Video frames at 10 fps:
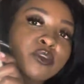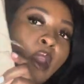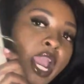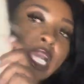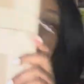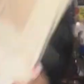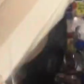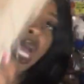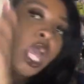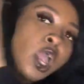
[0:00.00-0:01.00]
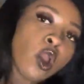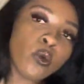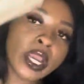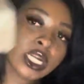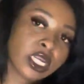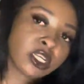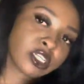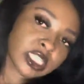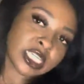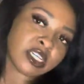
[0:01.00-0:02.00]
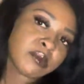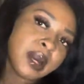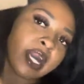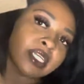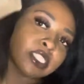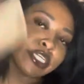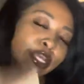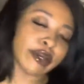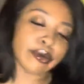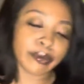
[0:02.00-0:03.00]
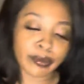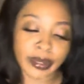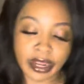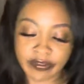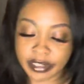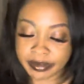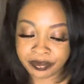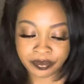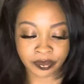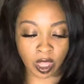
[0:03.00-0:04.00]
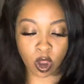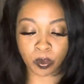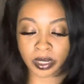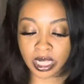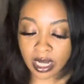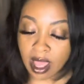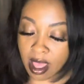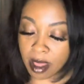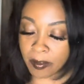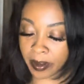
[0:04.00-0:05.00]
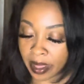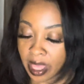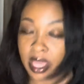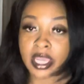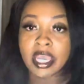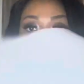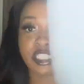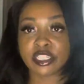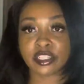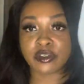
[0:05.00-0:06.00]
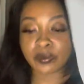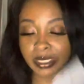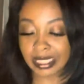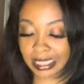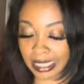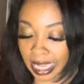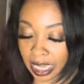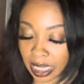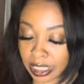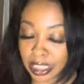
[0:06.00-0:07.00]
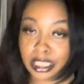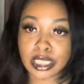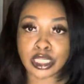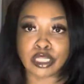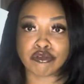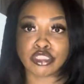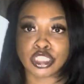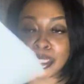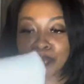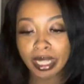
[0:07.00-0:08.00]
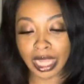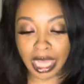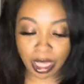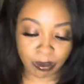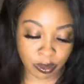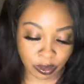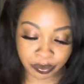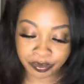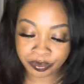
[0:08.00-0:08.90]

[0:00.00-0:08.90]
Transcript: right? regular little slender box, you know, whatever. Opened it up, got your little receipts, a little shipping label,